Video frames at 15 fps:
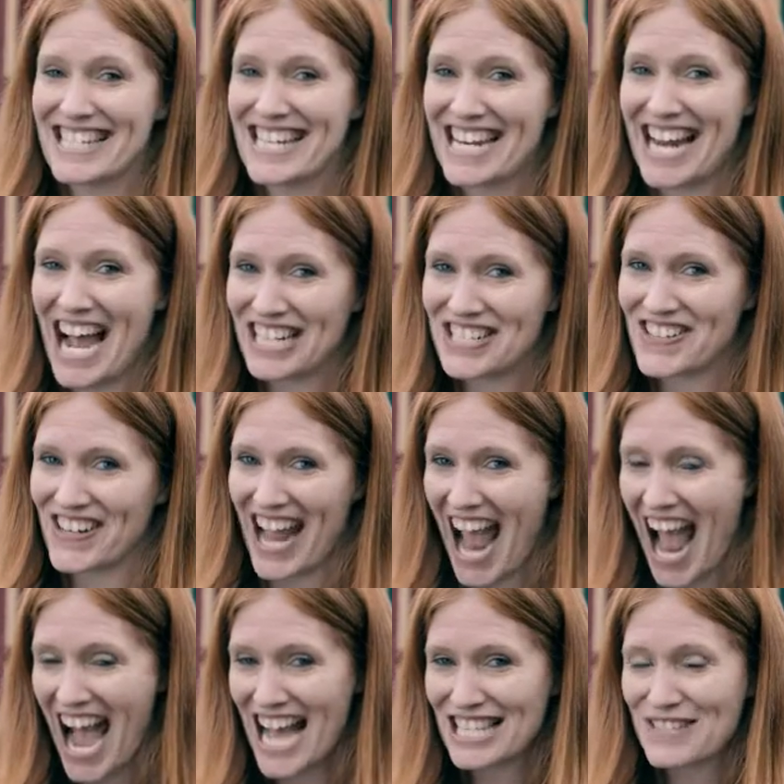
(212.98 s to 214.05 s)
need 100
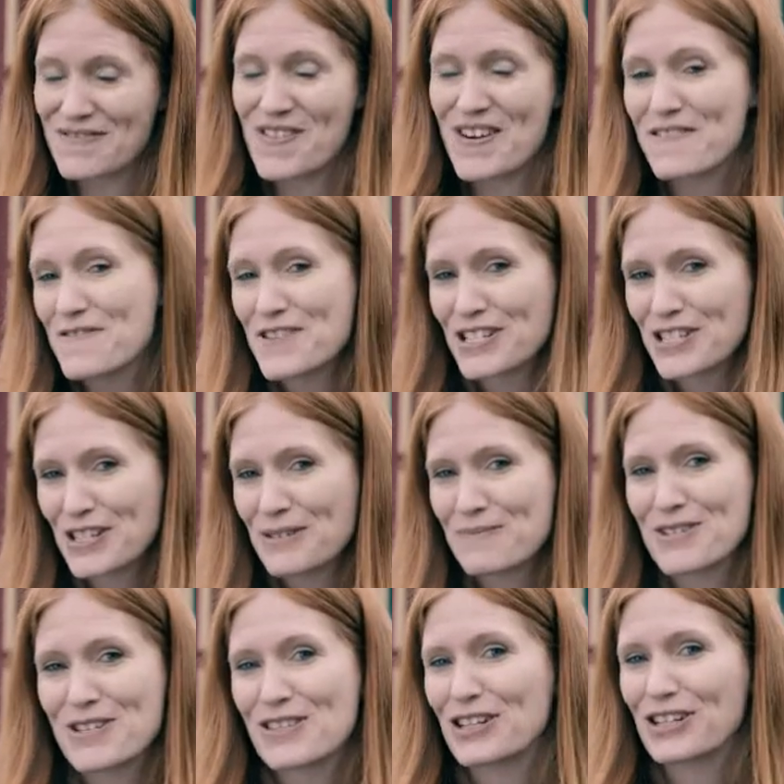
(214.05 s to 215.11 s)
hats. What if we took them
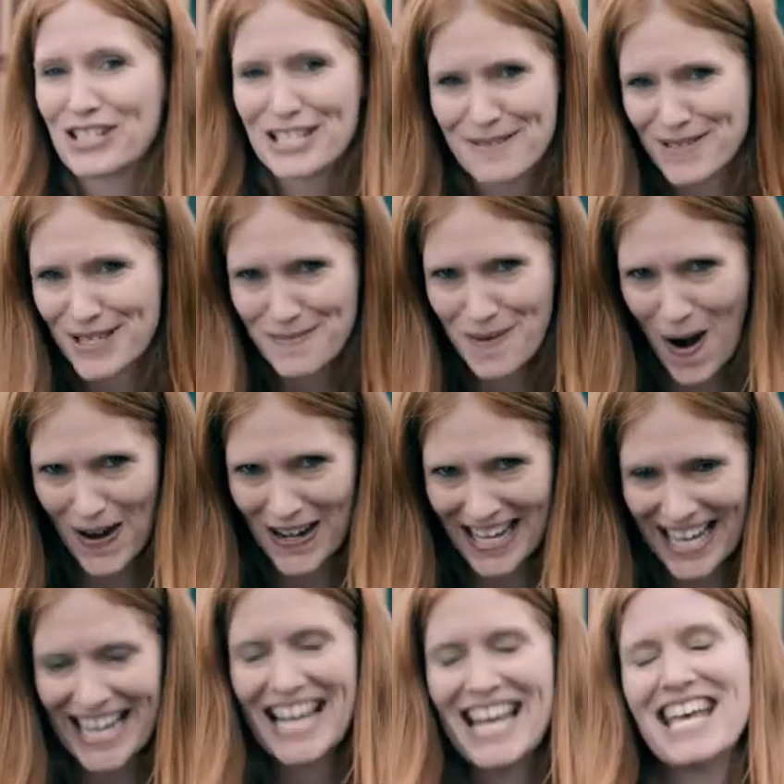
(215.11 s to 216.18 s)
to the Christmas
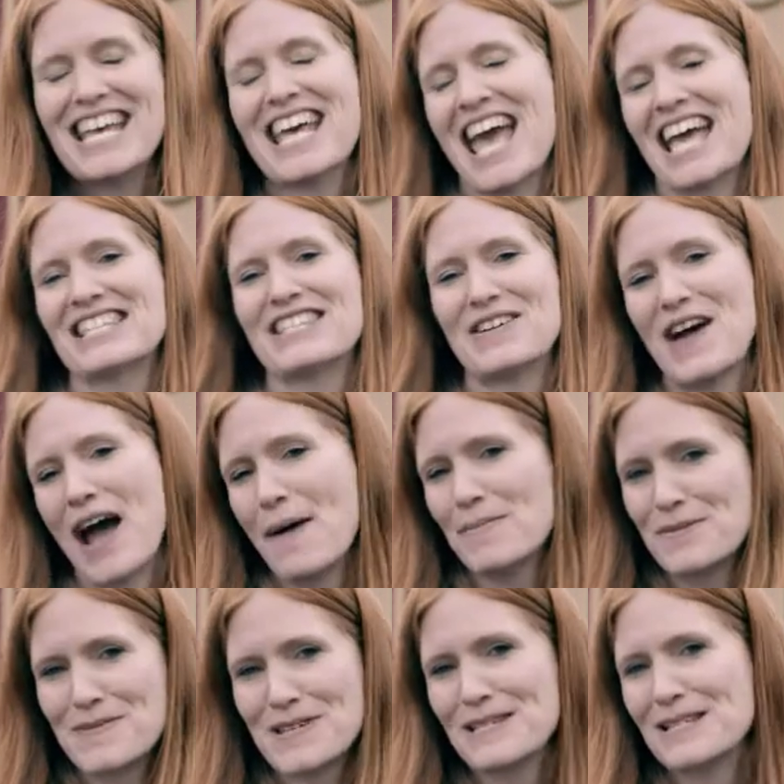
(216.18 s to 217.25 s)
party?" And so it
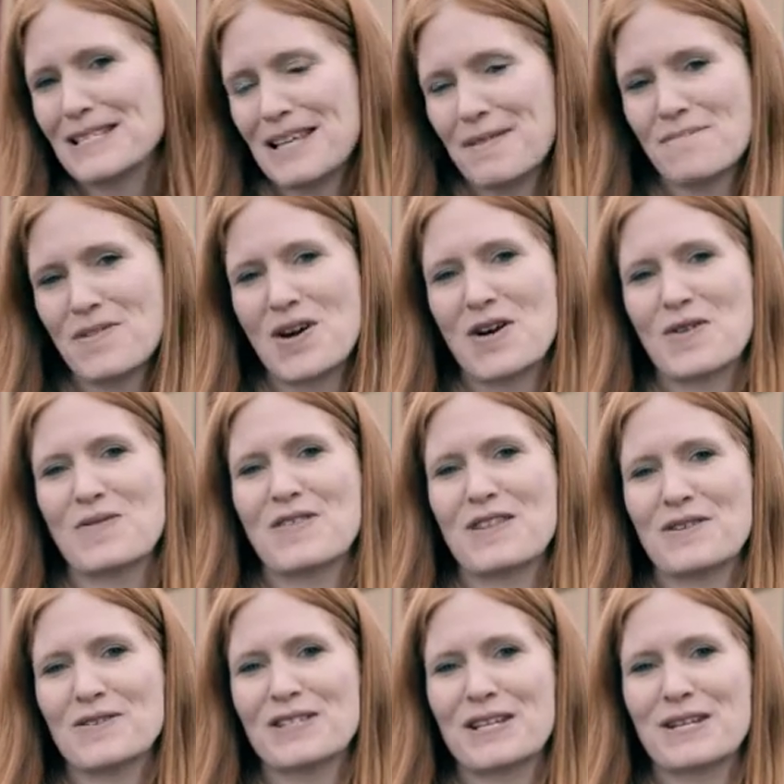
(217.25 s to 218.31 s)
happened to be in December when
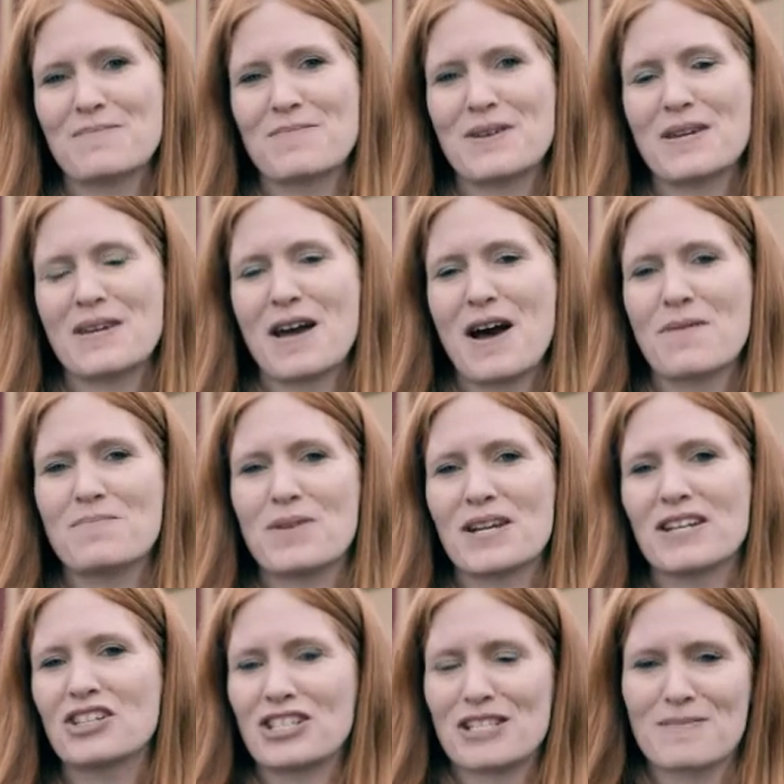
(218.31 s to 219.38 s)
there was going to be a
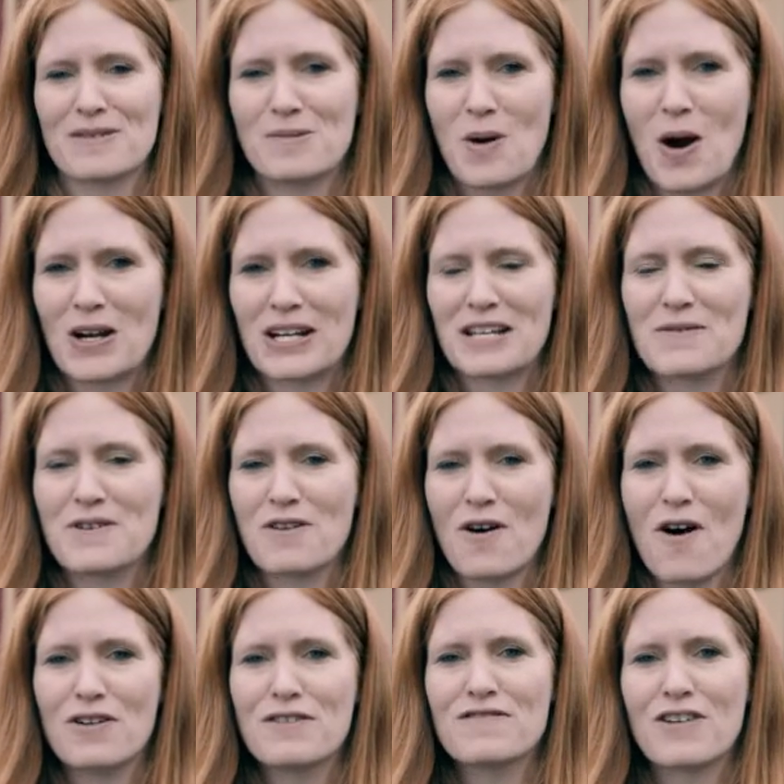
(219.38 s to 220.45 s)
big Christmas party with
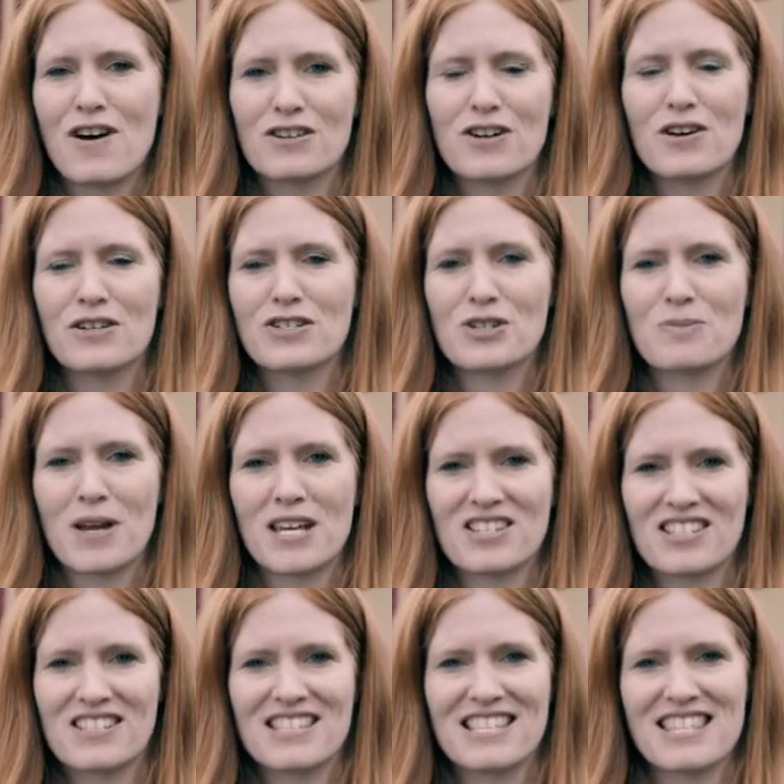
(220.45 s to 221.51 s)
all of the oncology
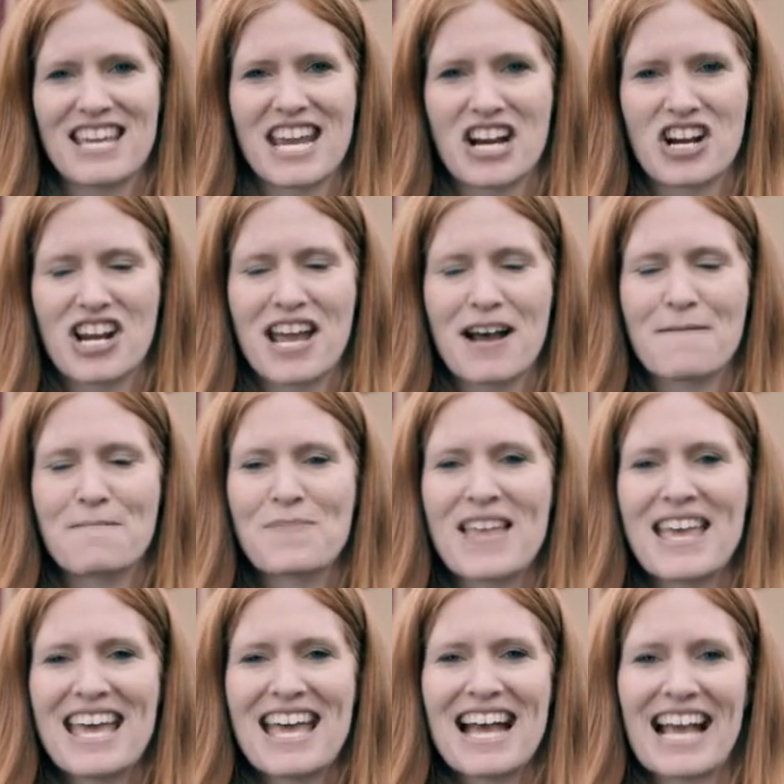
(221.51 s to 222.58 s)
patients in the area.
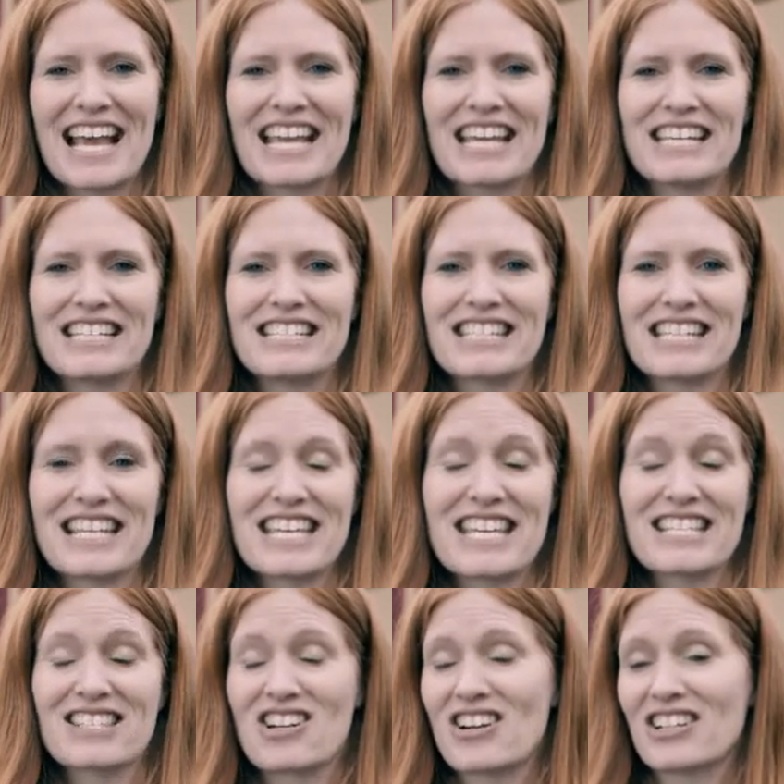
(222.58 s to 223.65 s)
And
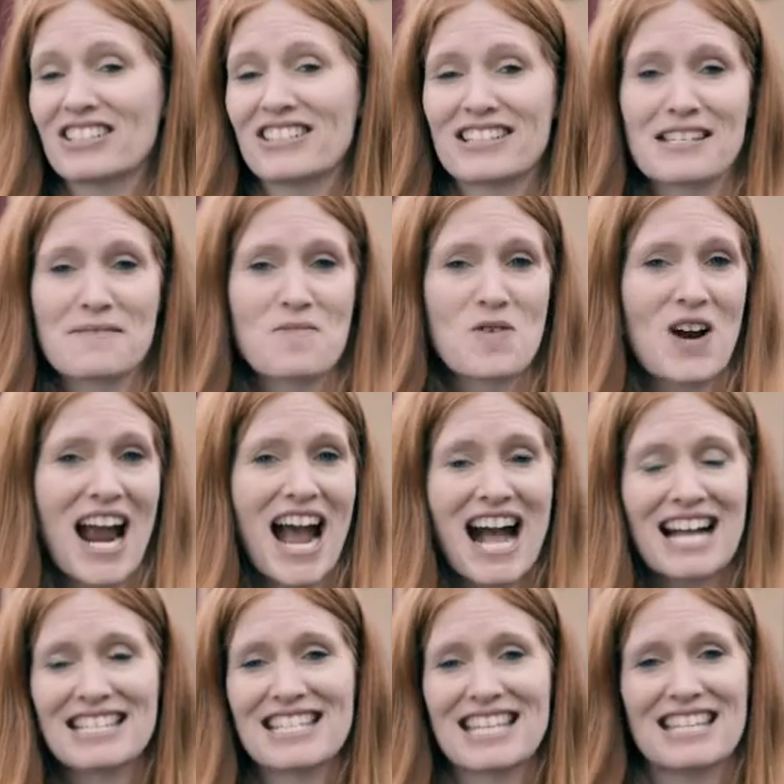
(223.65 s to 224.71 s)
he started collecting more
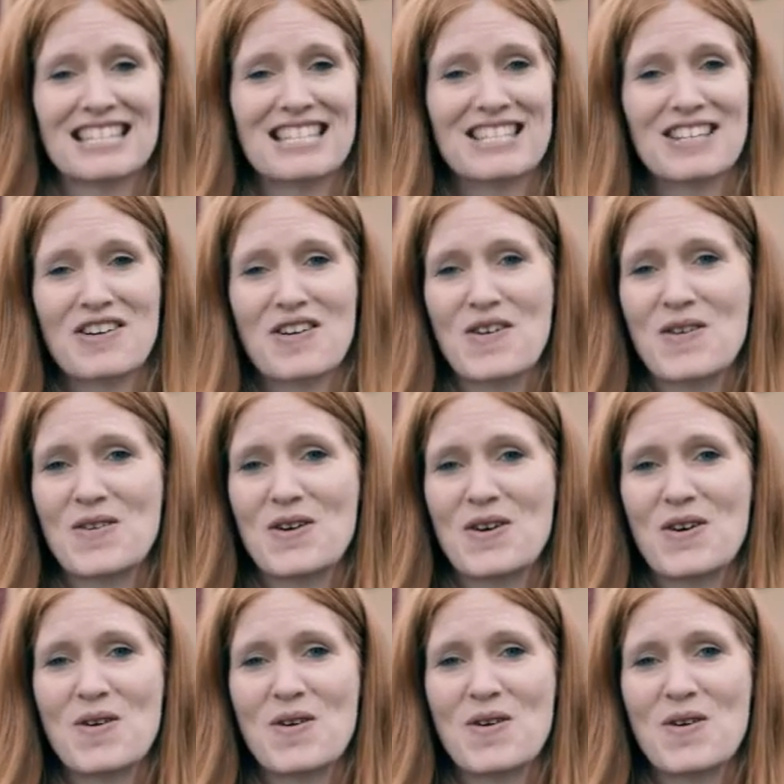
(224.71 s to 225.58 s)
hats. And so